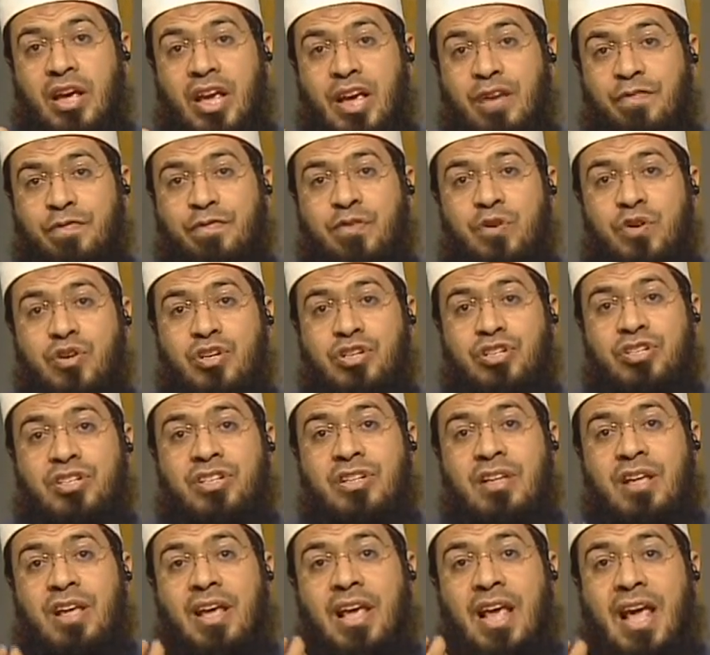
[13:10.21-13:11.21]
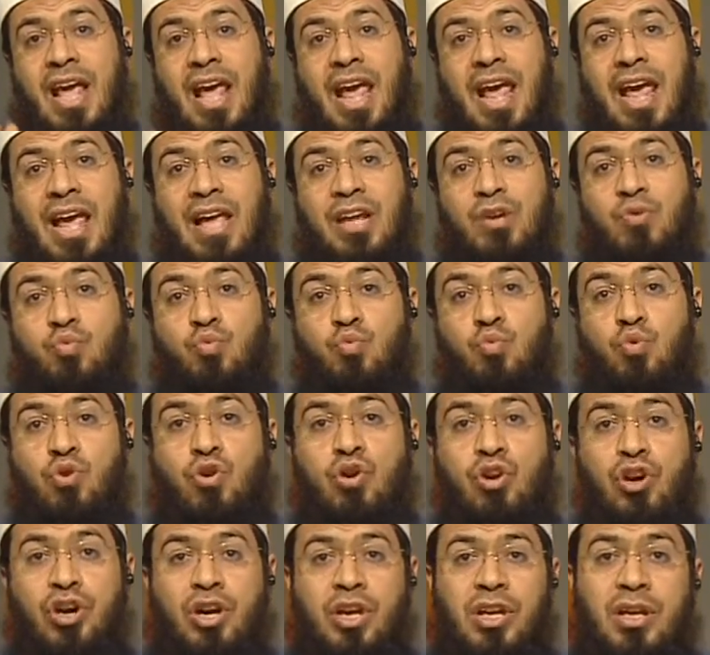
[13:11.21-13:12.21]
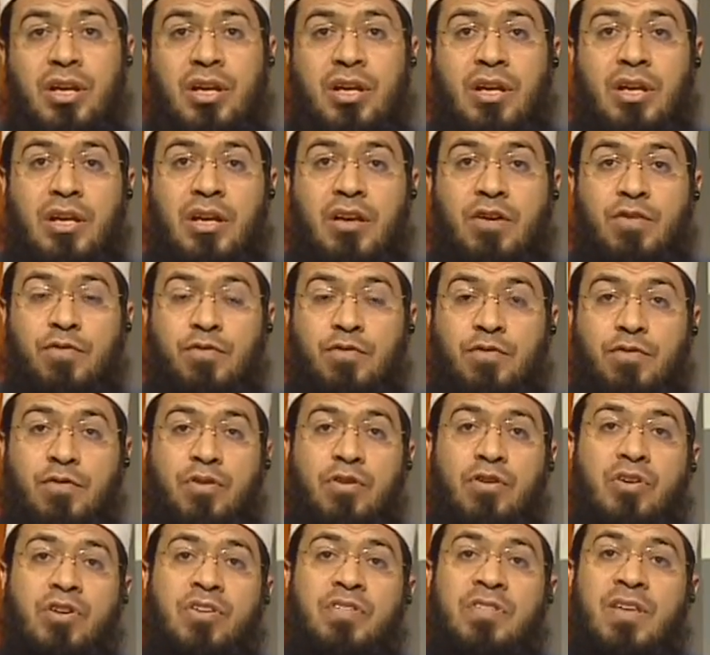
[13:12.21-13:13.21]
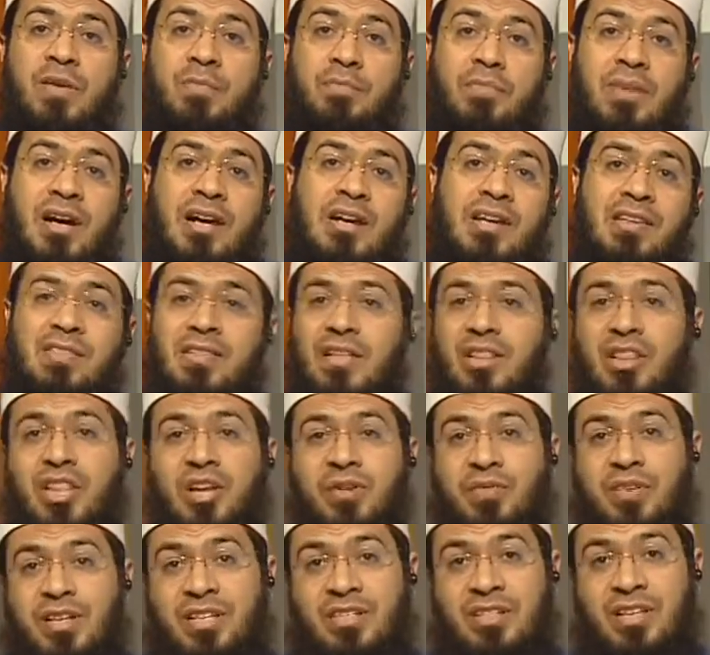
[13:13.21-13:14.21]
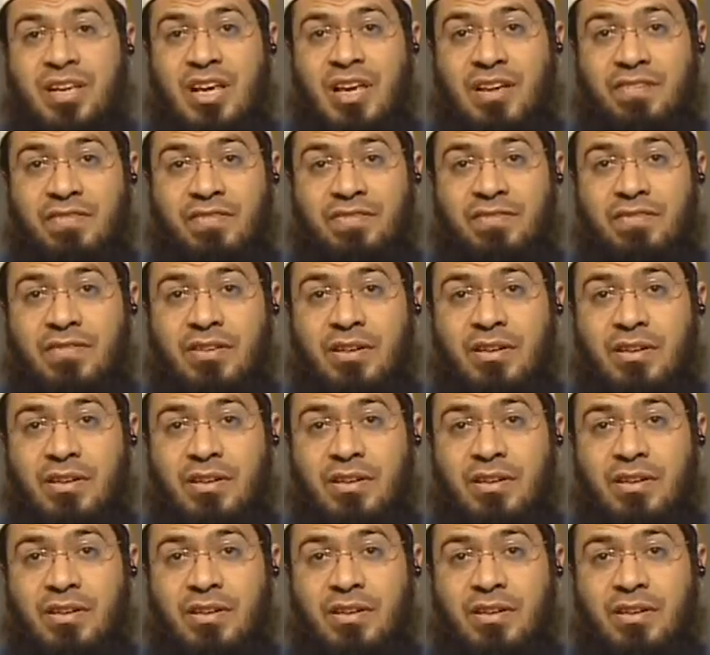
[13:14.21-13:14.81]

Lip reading: effort and work for the money that they receive.